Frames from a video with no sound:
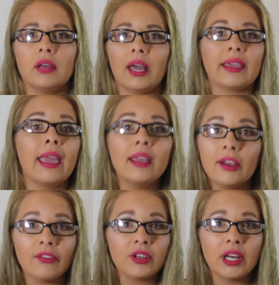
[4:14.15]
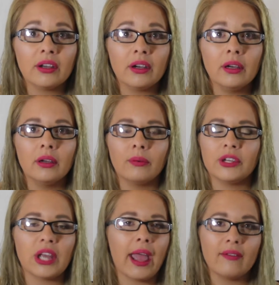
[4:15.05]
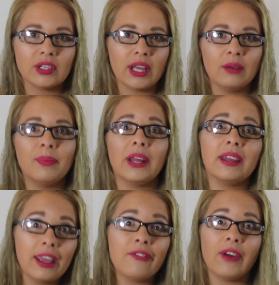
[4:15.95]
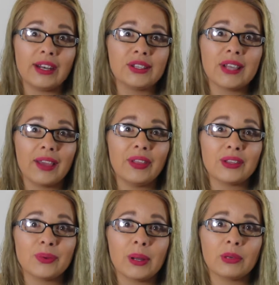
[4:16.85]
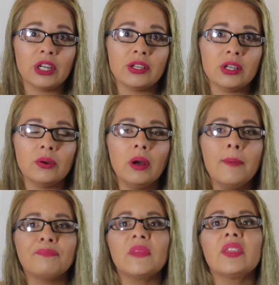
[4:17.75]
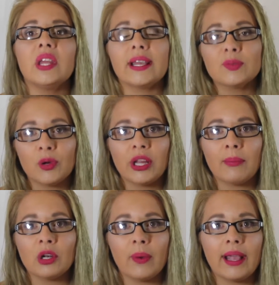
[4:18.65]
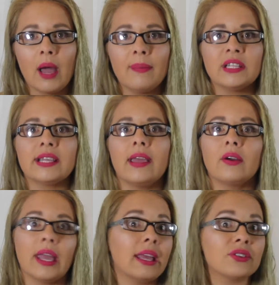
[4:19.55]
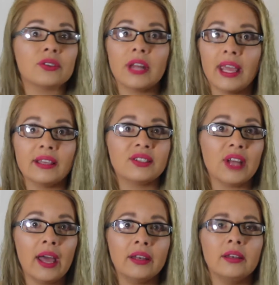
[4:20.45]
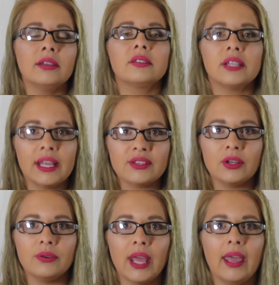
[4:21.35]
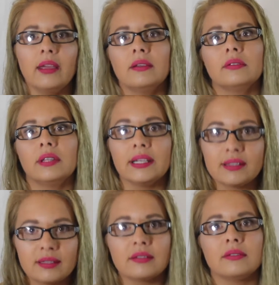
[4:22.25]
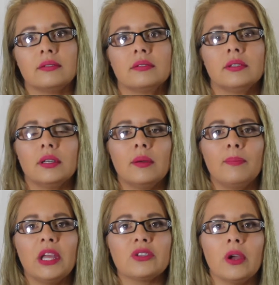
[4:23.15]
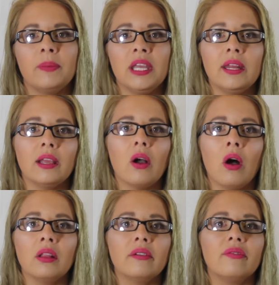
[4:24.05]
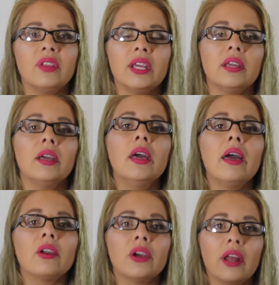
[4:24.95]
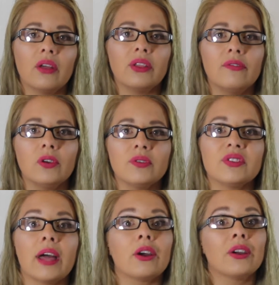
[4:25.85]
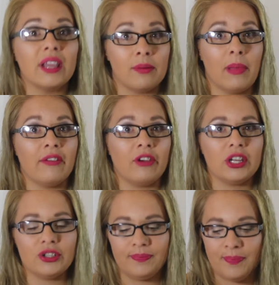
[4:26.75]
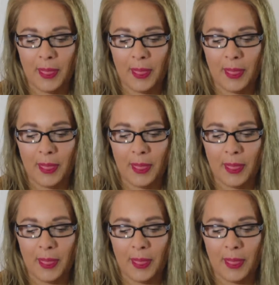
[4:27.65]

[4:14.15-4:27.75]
a cake for dinner, which I haven't done, but if I decide that's what I'm going to do, the next morning I'm going to wake up and say, okay, yesterday is done. Today's a new day. Let's make sure I'm eating all of the good healthy foods that are in my fridge.